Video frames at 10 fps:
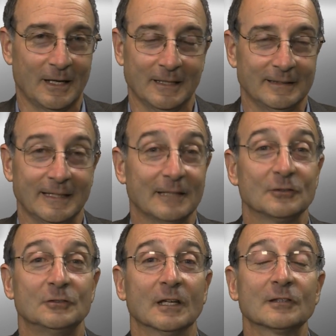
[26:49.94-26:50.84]
That's
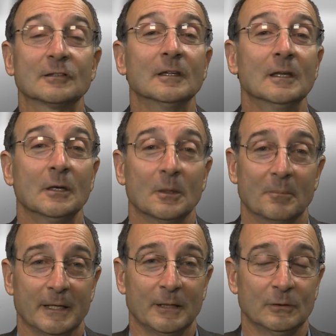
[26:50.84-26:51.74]
just
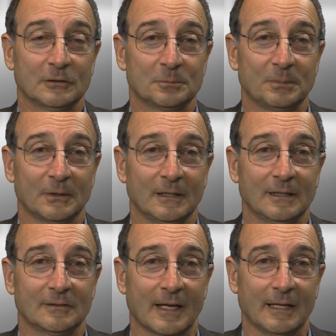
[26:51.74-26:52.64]
my own
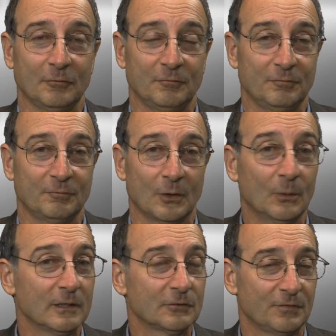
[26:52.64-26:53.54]
experience. I've
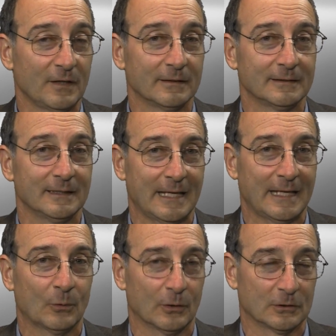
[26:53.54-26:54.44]
always felt that that
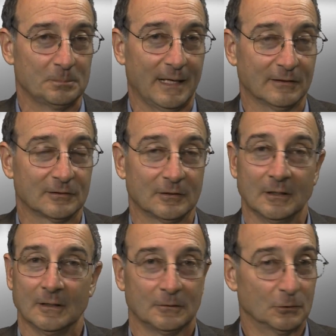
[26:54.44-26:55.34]
works best.
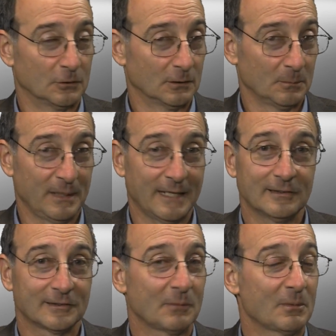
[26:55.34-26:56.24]
You're going to pay the
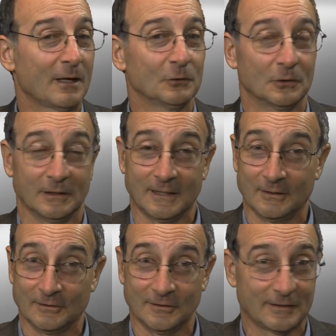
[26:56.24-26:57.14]
same amount. You're going to get
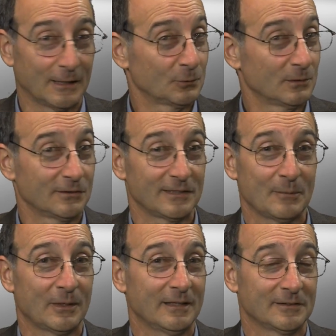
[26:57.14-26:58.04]
on the schedule the same
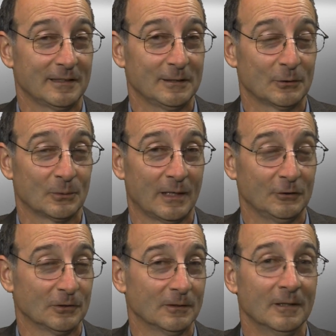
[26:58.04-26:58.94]
way as any other
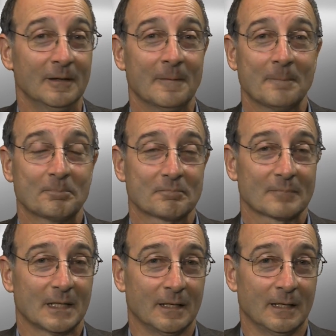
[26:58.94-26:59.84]
renter.
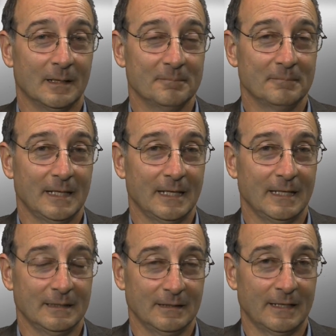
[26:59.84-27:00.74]
And
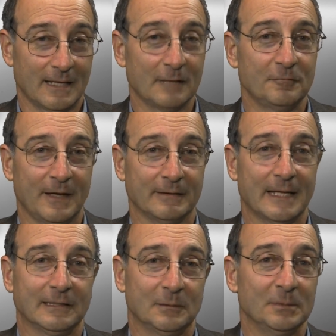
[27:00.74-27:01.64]
I found
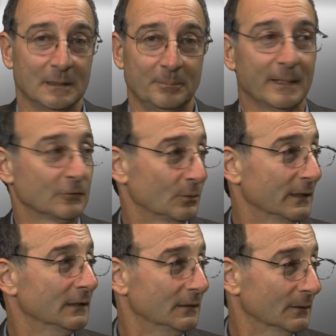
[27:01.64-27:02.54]
that to be the best way
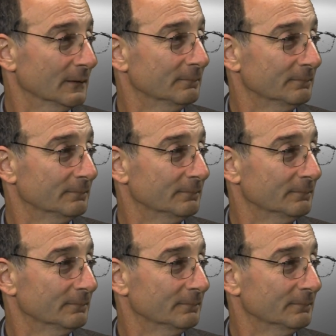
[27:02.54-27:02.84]
to do it.